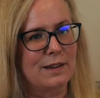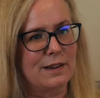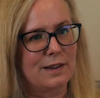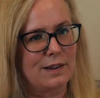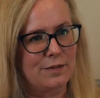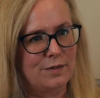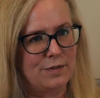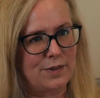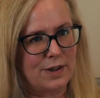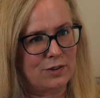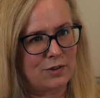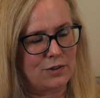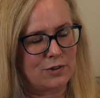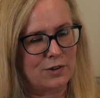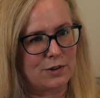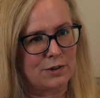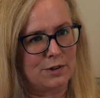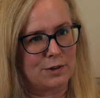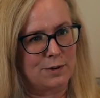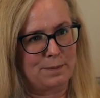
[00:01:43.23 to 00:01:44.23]
the
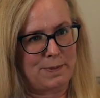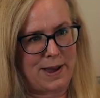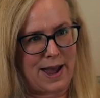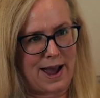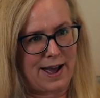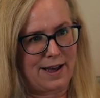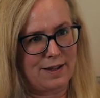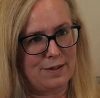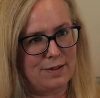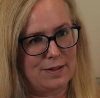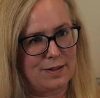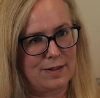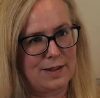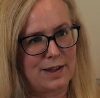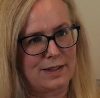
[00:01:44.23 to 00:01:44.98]
conventional path